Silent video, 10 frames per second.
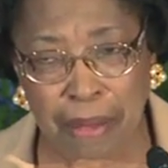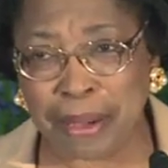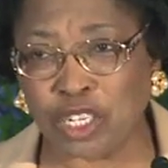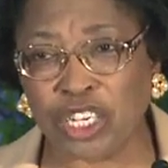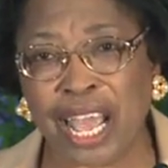
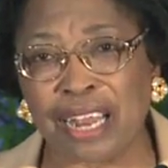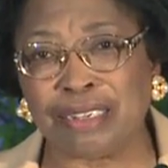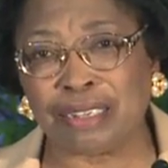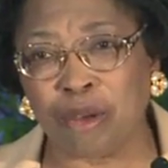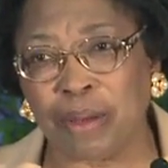but she had
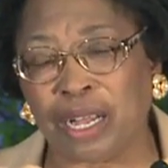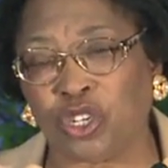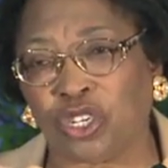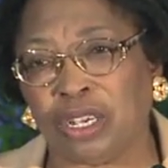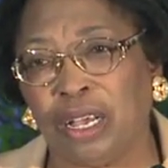so
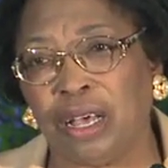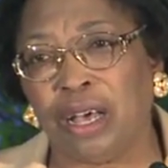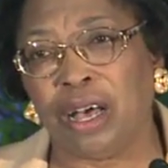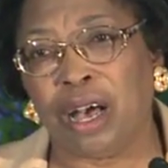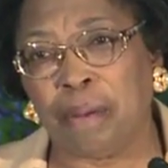much
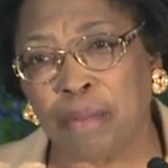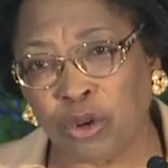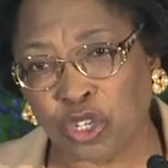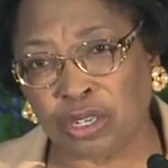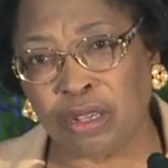
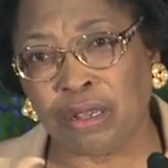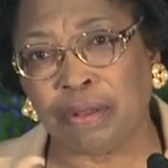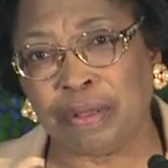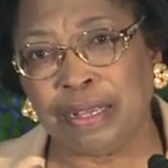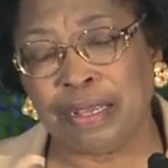
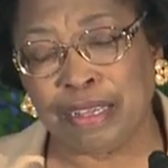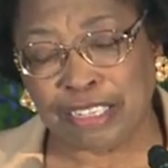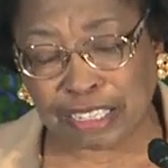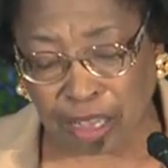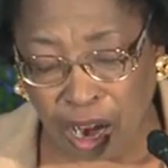emotional
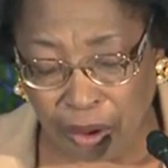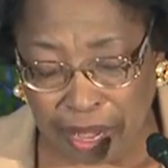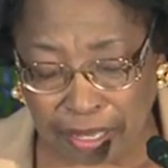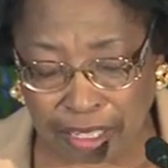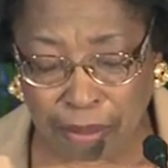
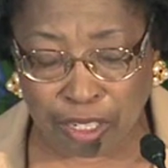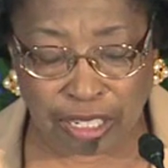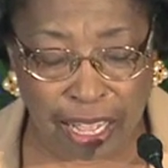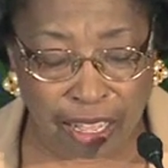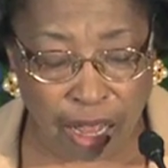scarring, so much
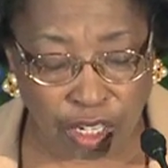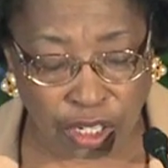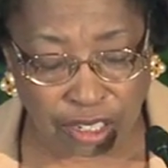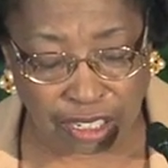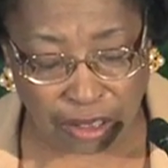
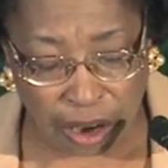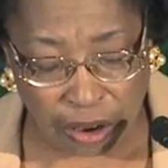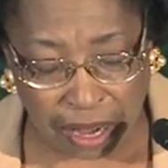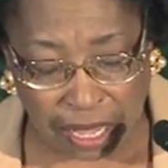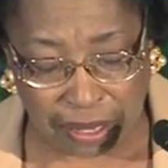psychological
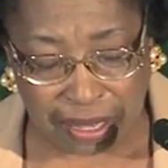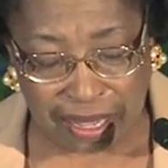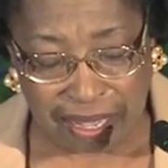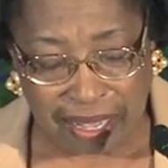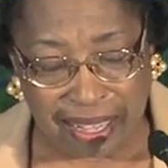scarring,
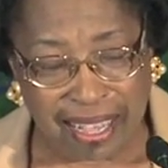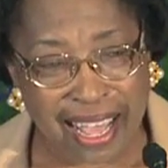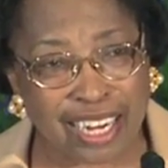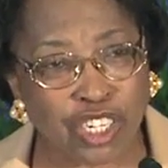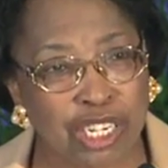
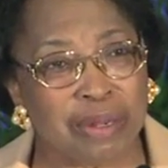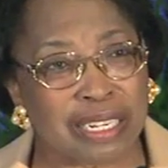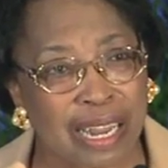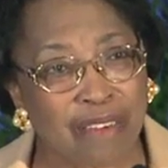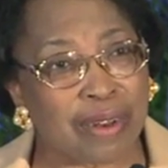and she
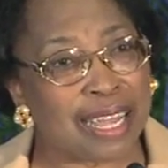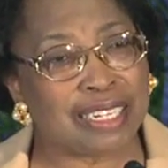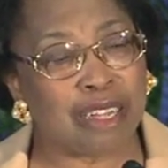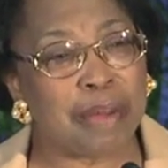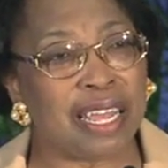was left, like
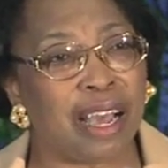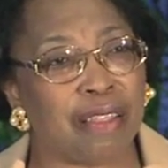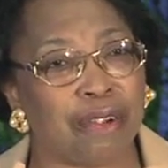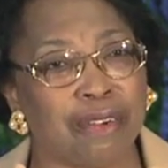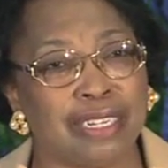so many
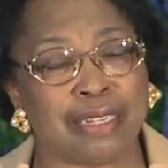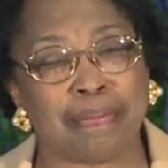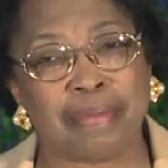others,